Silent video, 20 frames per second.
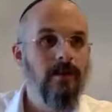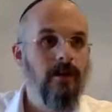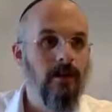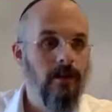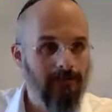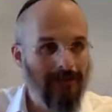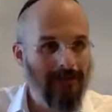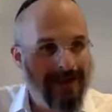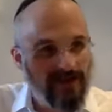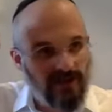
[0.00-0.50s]

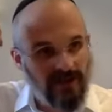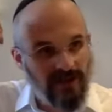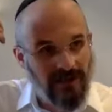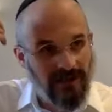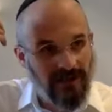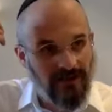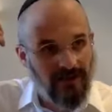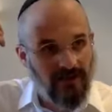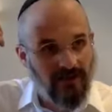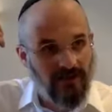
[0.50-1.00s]
imagine it
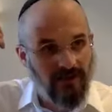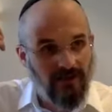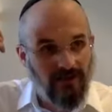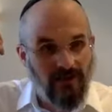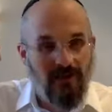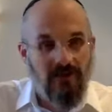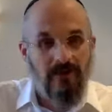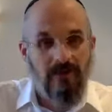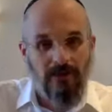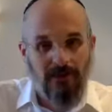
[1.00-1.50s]
like this:
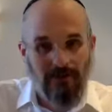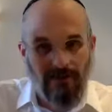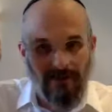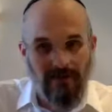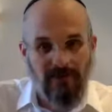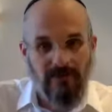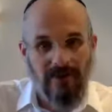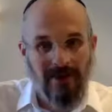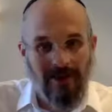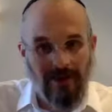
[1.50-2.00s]
you're
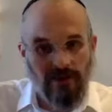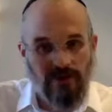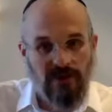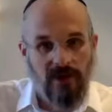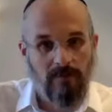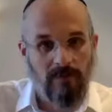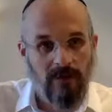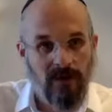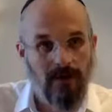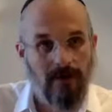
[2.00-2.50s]
giving
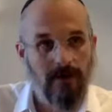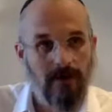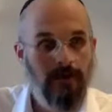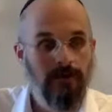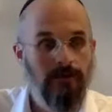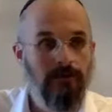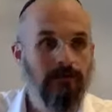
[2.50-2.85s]
Hashem a hug.